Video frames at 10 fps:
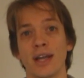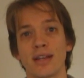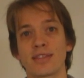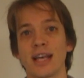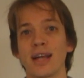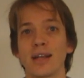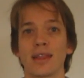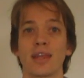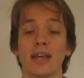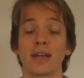second
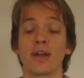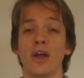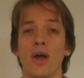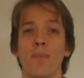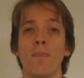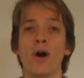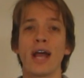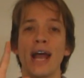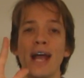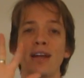thing my
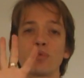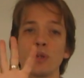hairs,